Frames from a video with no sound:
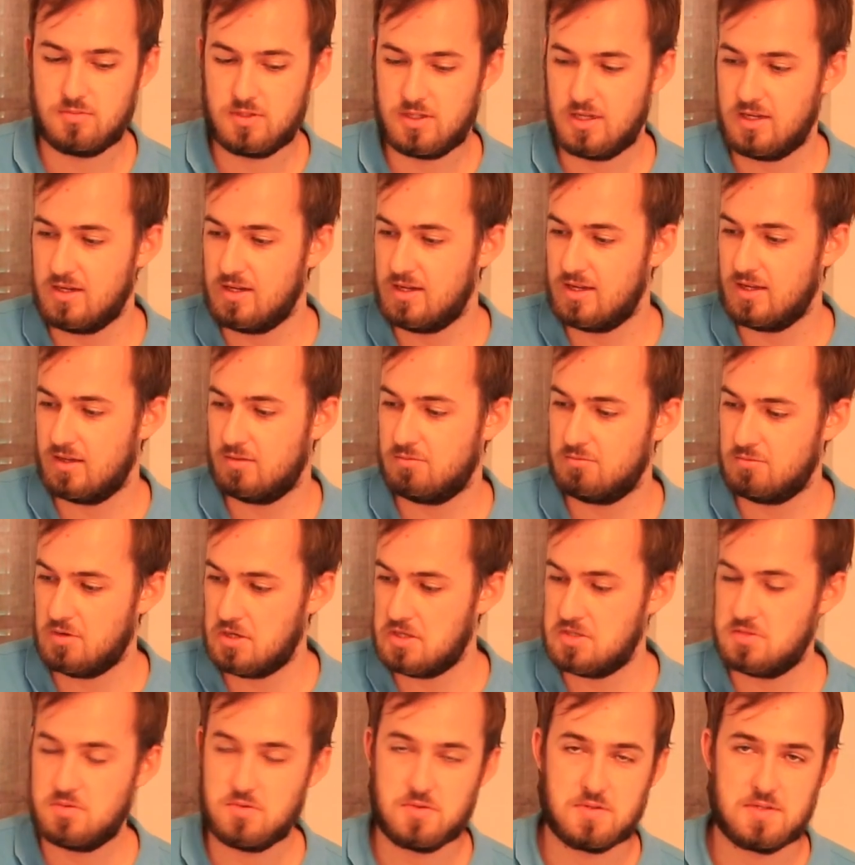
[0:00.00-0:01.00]
can get
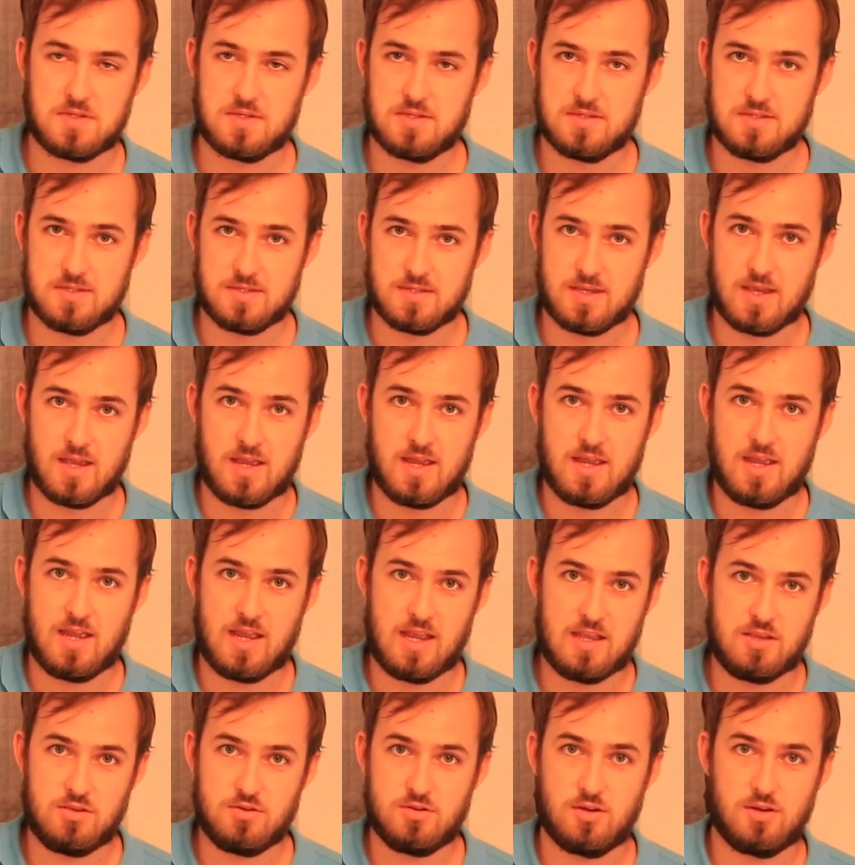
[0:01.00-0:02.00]
resources
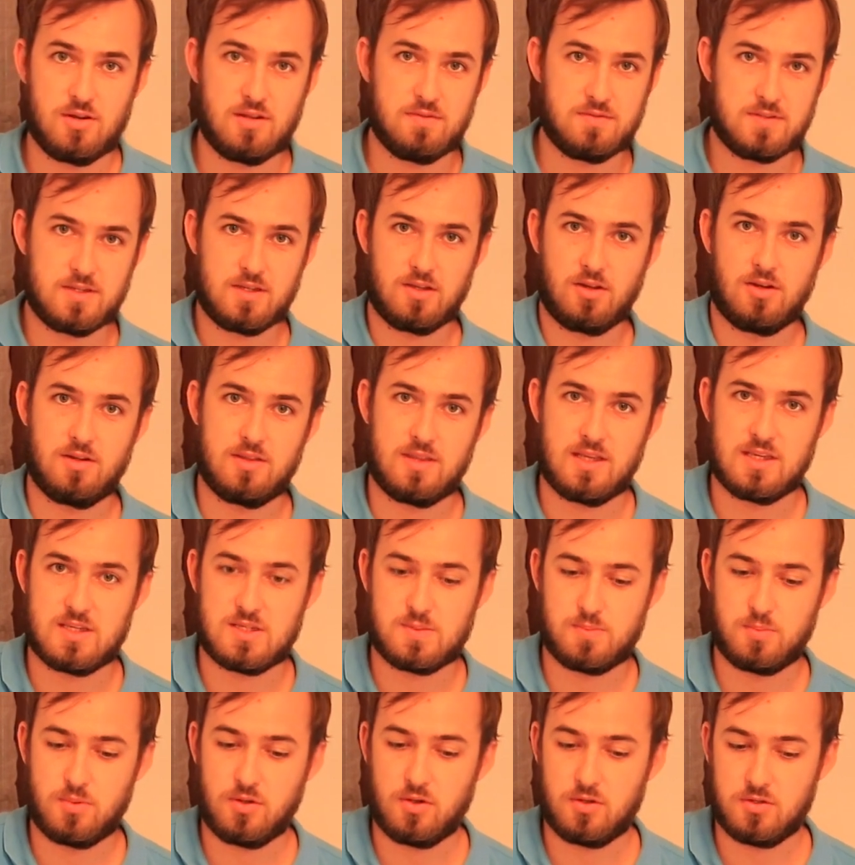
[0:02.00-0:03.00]
and you don't have to go to that
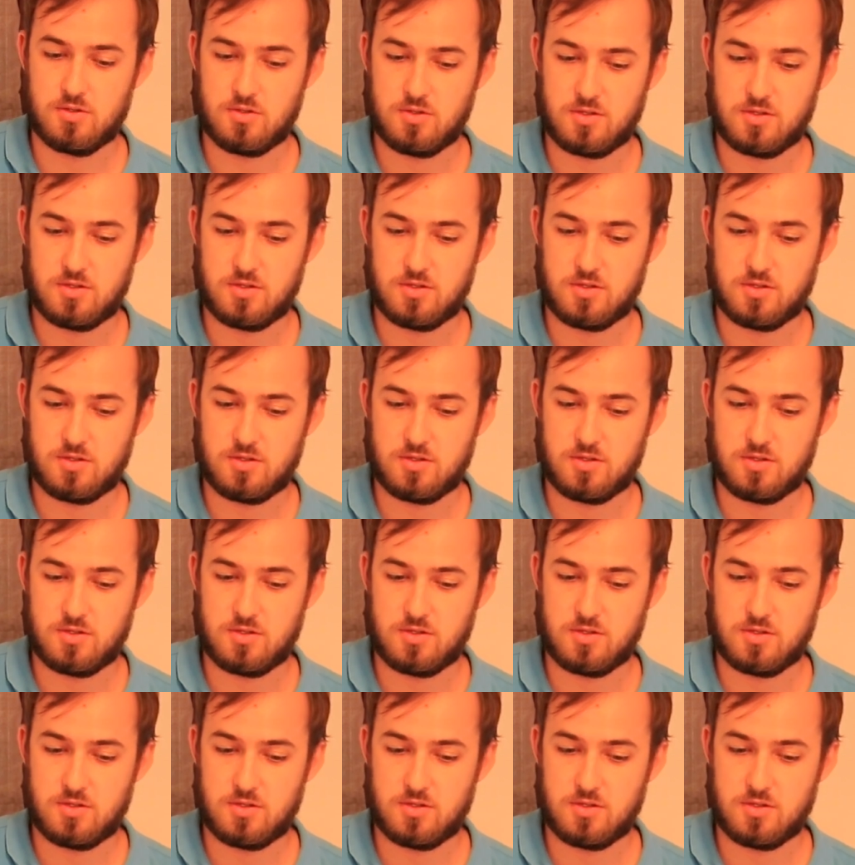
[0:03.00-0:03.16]
spot.